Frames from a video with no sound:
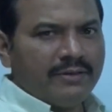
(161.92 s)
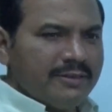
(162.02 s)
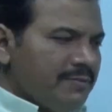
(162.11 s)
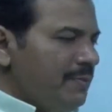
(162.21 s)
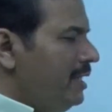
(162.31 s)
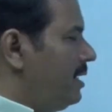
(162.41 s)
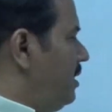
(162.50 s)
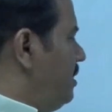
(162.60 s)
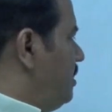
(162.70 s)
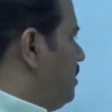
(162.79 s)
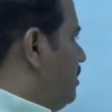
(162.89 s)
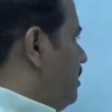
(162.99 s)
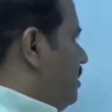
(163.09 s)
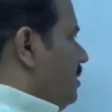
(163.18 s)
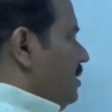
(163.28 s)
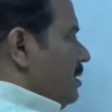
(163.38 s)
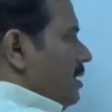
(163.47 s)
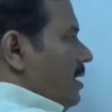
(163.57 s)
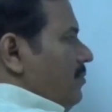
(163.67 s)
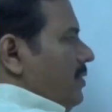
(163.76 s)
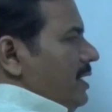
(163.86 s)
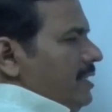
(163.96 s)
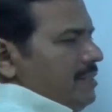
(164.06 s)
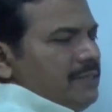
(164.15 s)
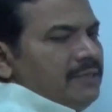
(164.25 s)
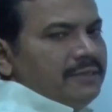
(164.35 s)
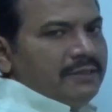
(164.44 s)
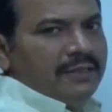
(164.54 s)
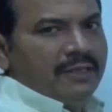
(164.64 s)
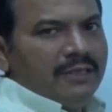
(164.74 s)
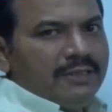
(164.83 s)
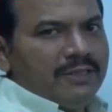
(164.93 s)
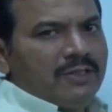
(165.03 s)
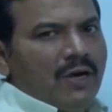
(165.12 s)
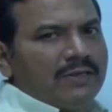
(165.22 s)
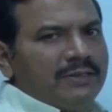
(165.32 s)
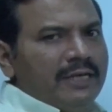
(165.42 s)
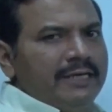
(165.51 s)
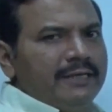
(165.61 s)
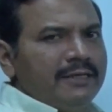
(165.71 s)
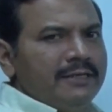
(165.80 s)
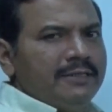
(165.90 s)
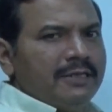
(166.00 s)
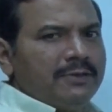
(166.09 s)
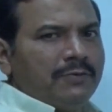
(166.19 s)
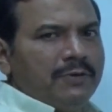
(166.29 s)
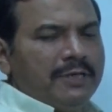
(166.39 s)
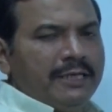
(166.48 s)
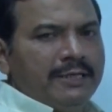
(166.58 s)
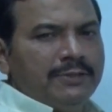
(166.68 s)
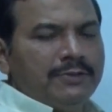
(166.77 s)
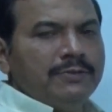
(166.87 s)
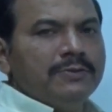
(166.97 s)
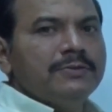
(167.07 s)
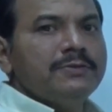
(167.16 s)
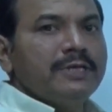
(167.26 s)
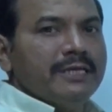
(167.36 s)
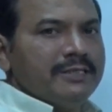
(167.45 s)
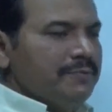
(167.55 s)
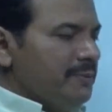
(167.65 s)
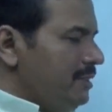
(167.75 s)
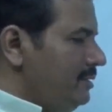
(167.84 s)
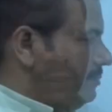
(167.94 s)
Similarly, convert this octal integer 20 into decimal.